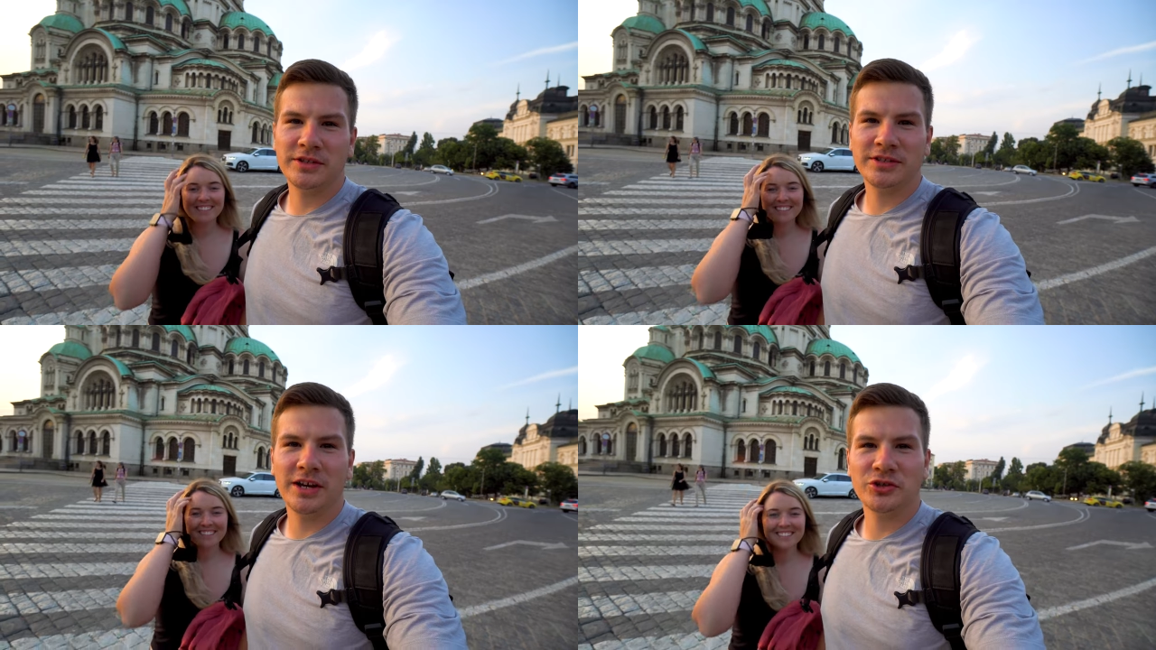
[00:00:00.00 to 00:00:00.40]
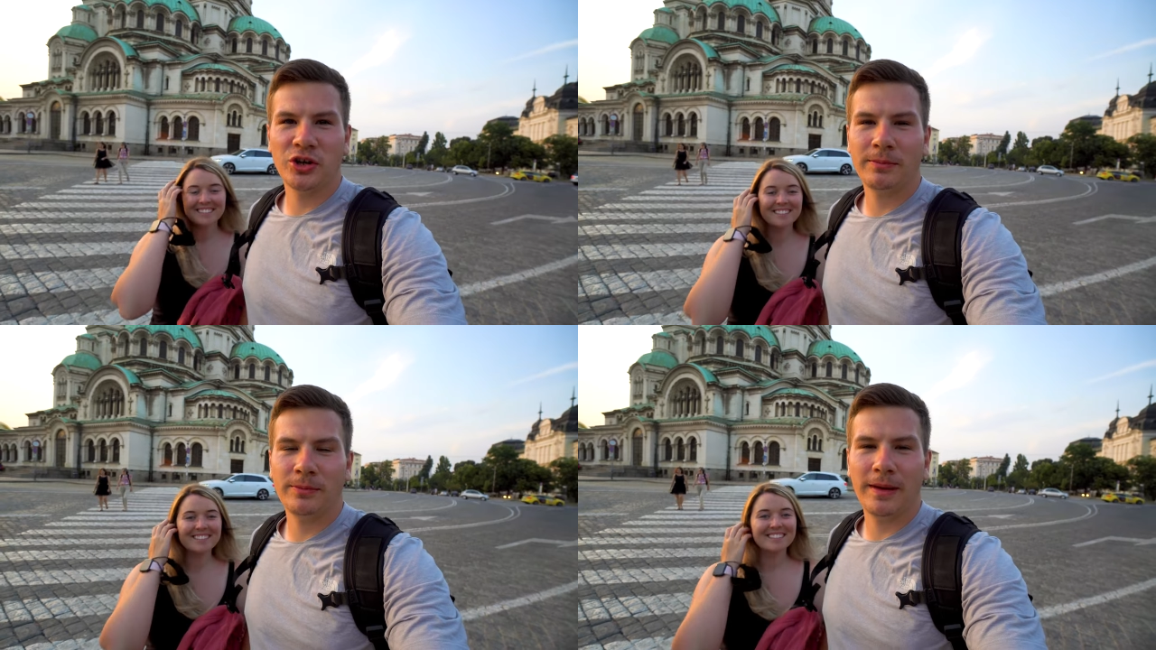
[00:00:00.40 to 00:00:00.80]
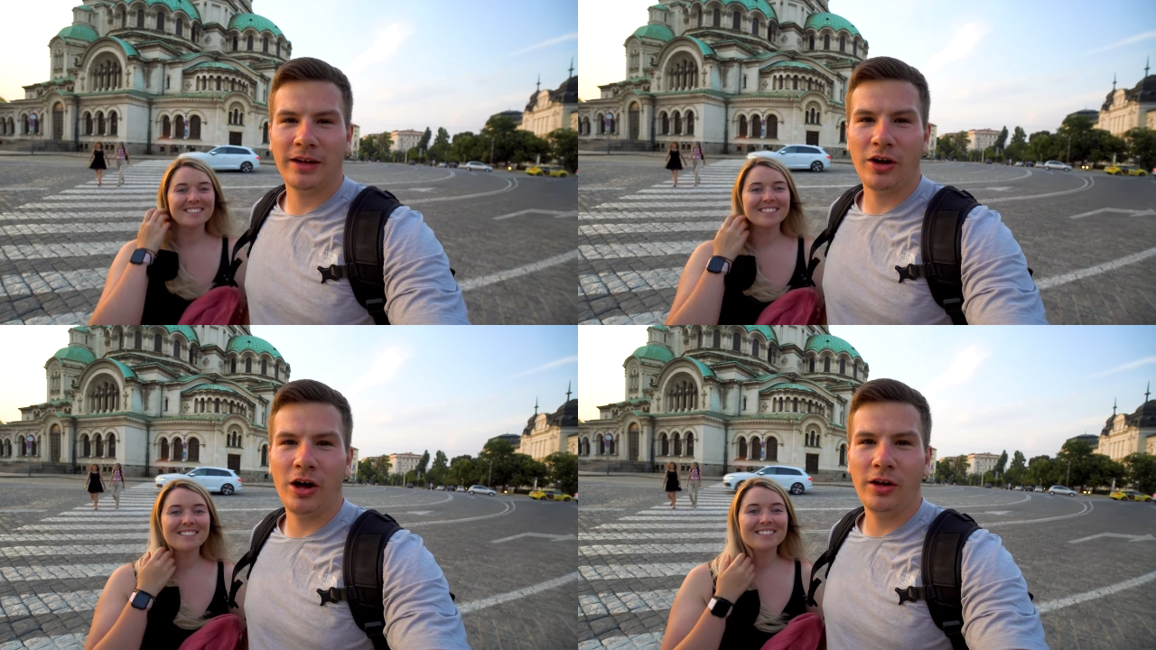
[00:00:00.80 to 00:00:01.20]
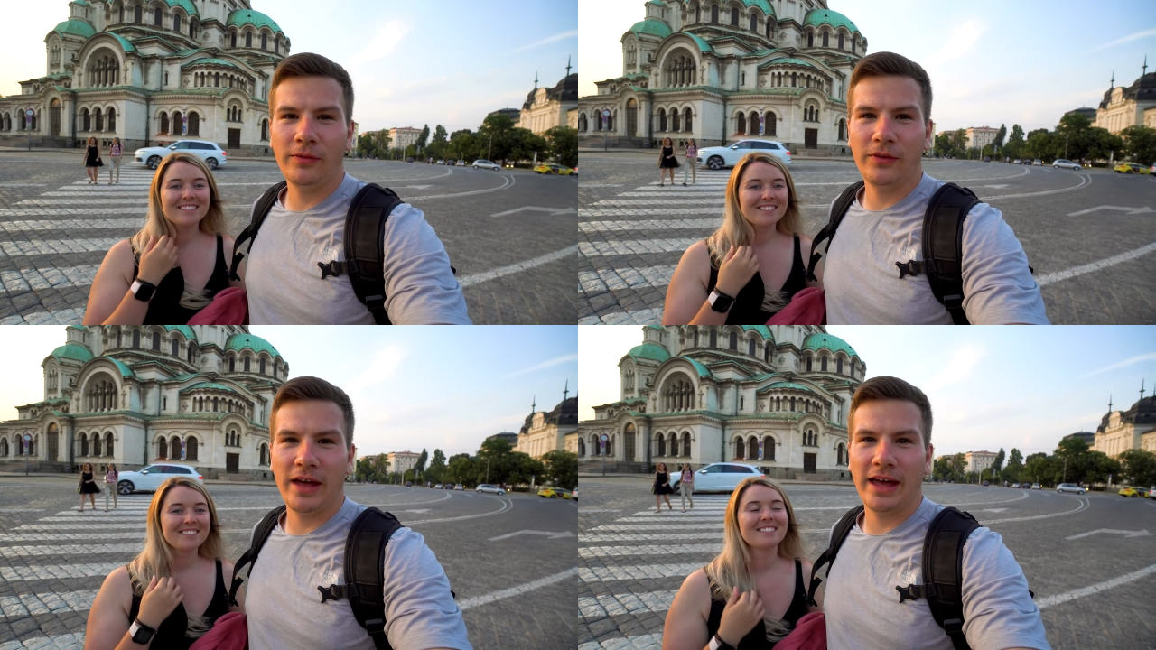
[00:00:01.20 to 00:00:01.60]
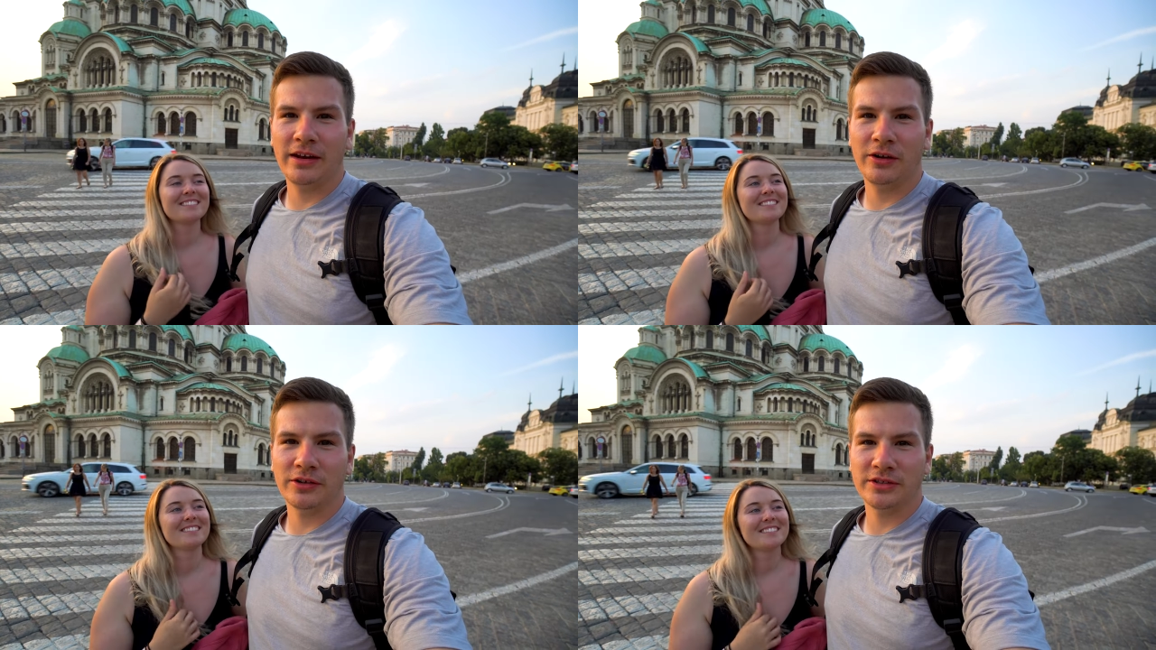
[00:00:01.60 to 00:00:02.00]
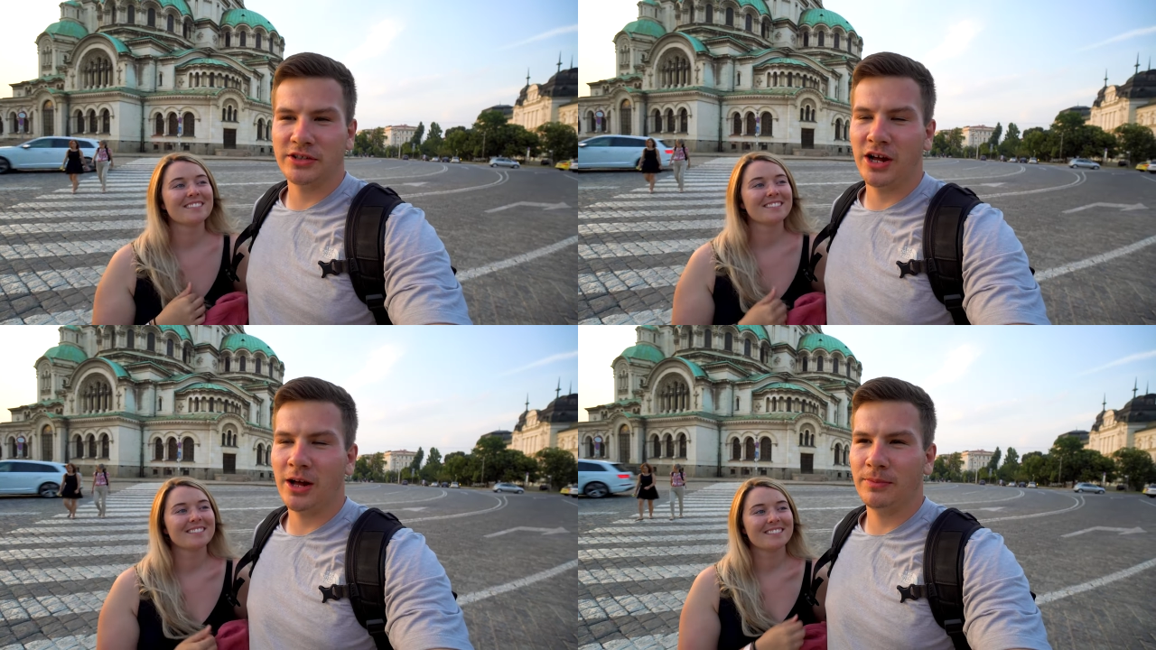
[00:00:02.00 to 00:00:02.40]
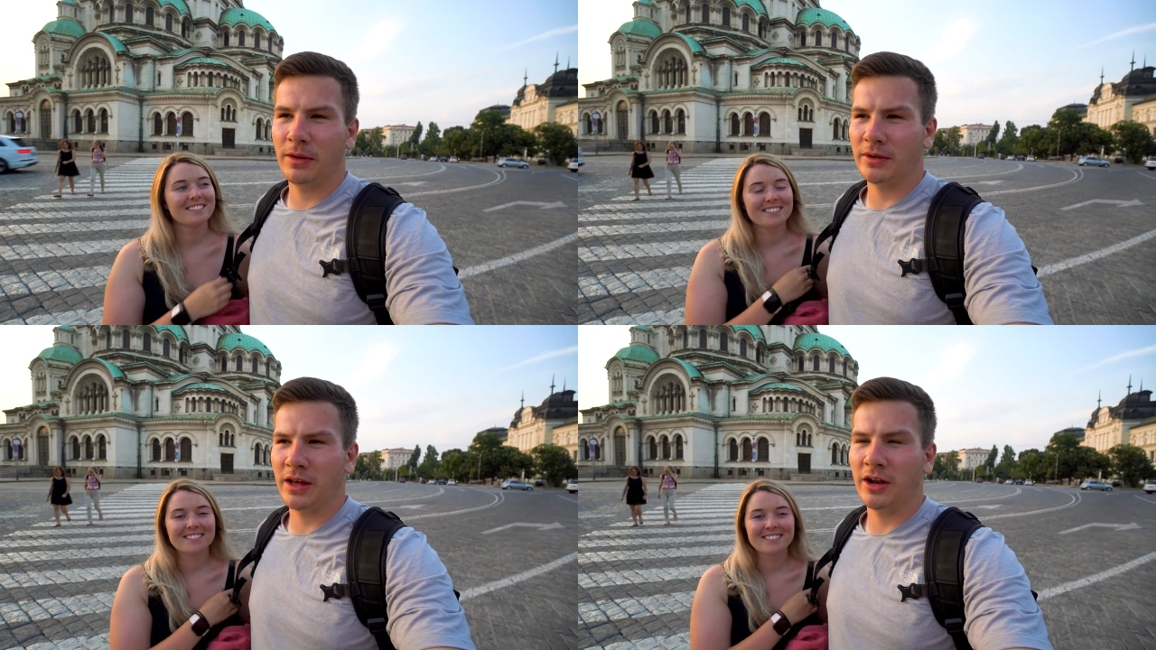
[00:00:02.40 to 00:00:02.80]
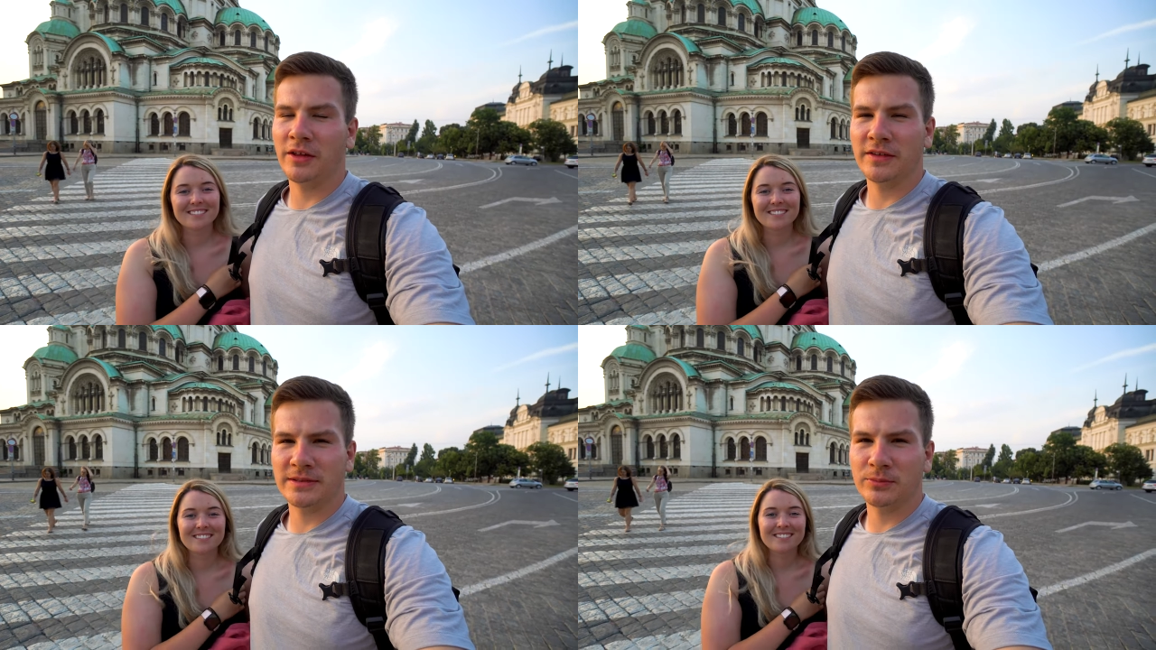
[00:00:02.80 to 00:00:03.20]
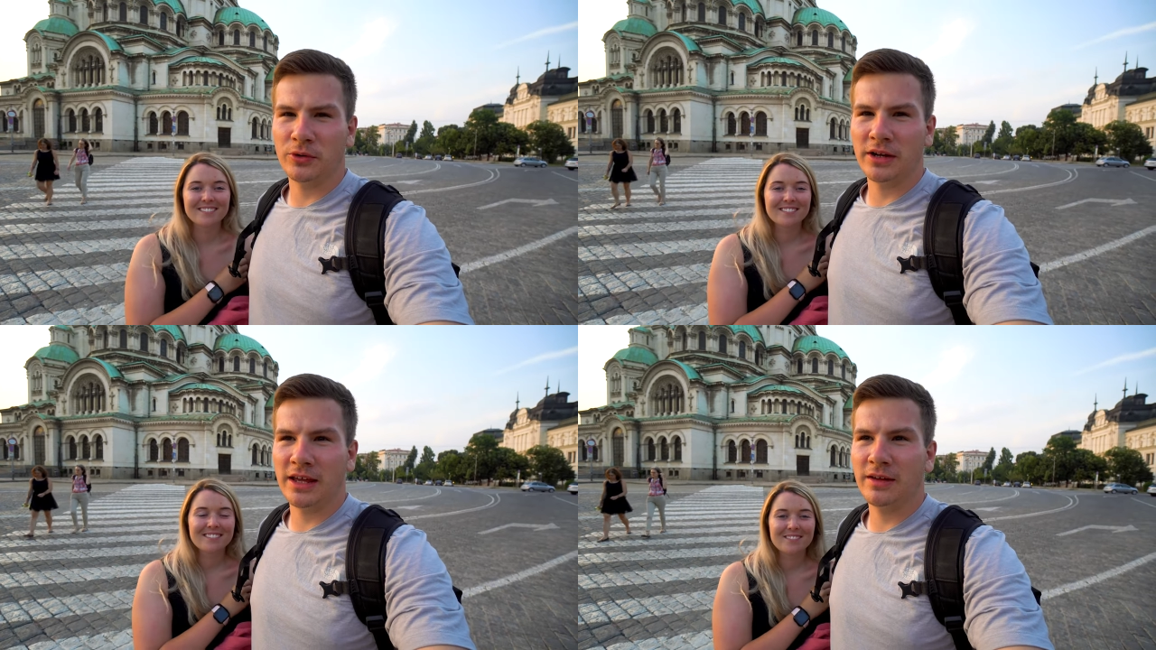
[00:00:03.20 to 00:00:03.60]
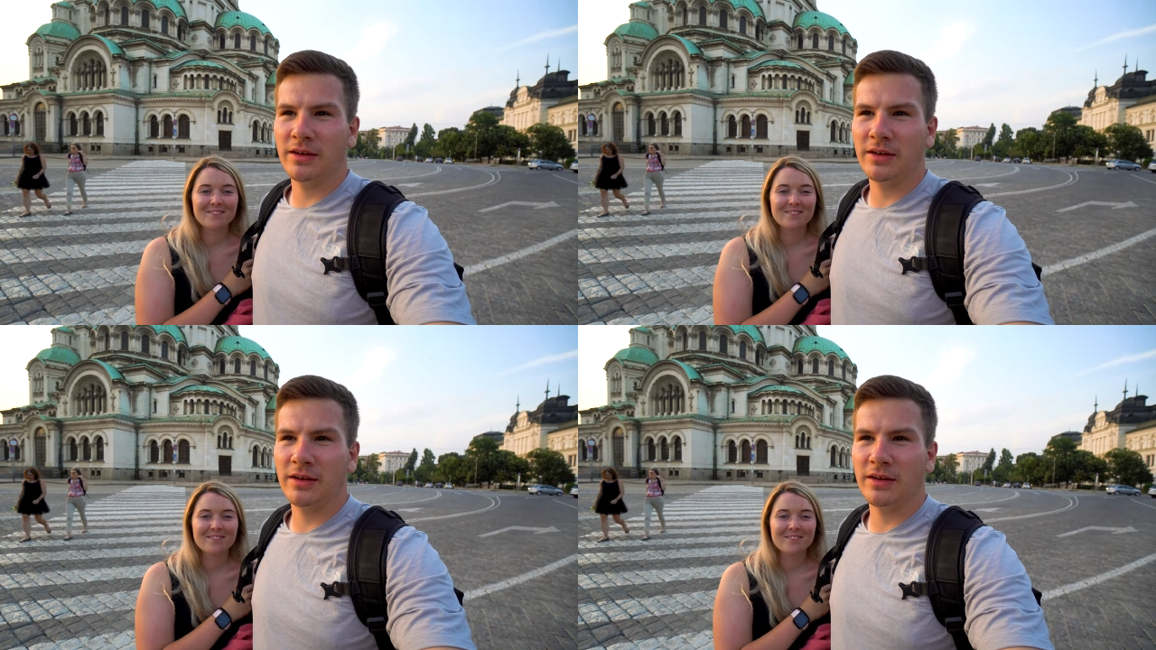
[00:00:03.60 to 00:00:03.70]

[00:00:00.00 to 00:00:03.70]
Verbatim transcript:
Speaker 1: just got dropped back off at our stop that we got on this morning.